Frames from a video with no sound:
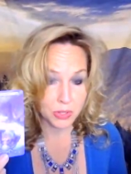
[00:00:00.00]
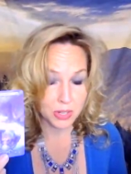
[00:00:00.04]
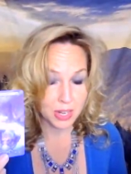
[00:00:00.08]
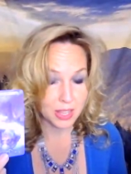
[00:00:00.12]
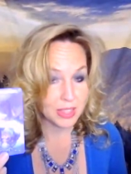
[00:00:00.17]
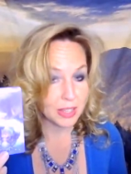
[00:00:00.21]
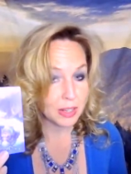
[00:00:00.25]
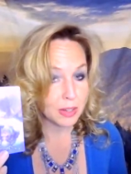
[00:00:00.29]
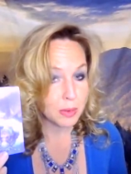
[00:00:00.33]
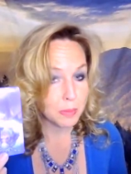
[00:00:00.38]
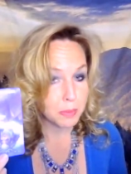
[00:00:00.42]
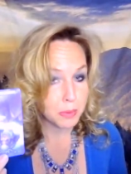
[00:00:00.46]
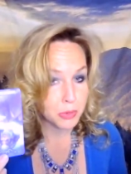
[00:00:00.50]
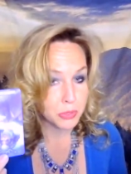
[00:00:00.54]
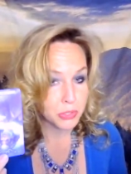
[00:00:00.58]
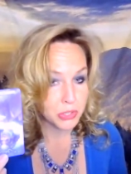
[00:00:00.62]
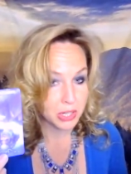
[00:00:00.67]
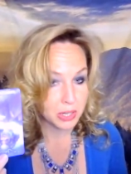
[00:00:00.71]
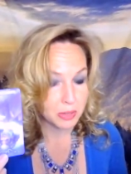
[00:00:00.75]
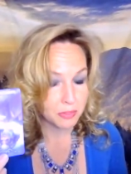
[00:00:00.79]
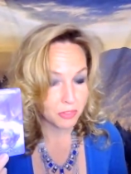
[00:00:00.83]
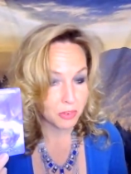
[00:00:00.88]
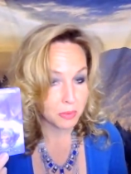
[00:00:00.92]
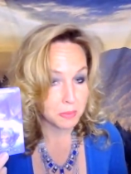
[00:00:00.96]
Now they're approaching
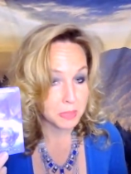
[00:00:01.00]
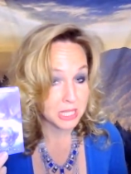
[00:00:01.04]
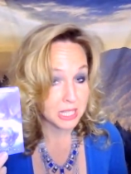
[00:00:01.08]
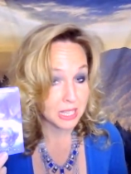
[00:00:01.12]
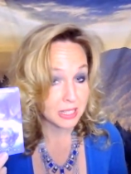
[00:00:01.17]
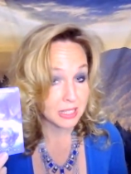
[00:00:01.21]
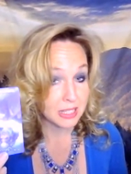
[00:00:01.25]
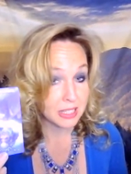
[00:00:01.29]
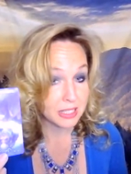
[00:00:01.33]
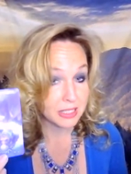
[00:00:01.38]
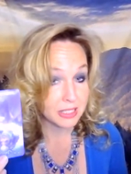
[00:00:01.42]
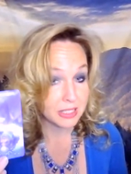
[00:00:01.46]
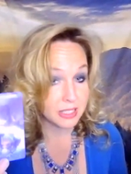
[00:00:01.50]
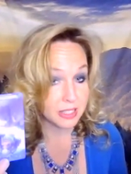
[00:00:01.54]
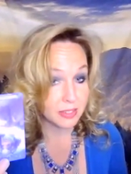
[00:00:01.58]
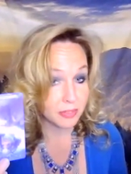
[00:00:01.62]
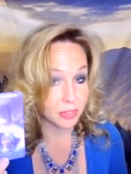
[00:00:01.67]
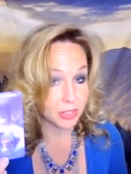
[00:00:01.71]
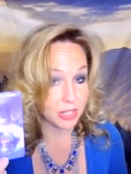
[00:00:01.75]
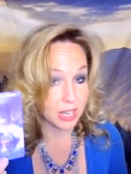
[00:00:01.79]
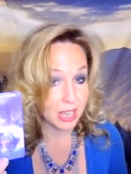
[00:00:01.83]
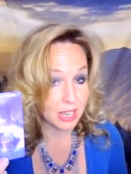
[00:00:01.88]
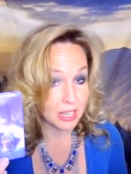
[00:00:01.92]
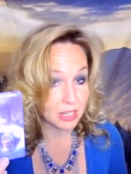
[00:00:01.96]
it from a slightly
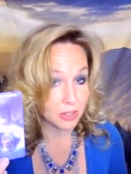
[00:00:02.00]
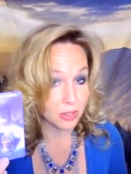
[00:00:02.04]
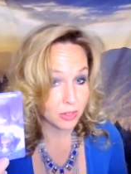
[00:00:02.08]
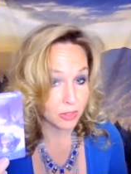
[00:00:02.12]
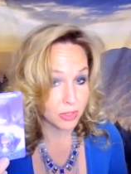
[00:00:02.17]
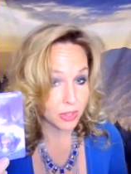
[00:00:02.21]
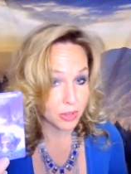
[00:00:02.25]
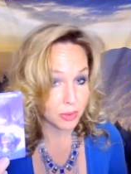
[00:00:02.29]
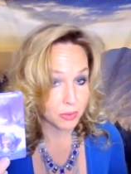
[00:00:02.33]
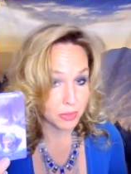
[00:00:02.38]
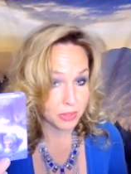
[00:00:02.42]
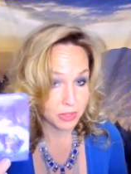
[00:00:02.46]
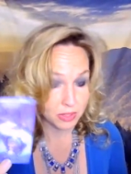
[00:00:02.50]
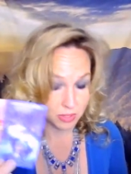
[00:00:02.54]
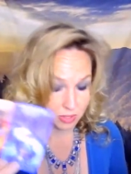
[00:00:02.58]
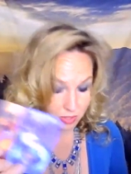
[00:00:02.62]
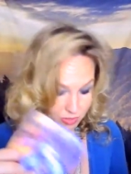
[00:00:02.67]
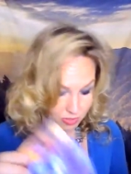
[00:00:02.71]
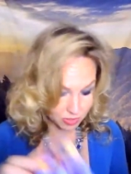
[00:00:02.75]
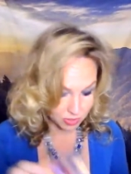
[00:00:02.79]
different angle though. This is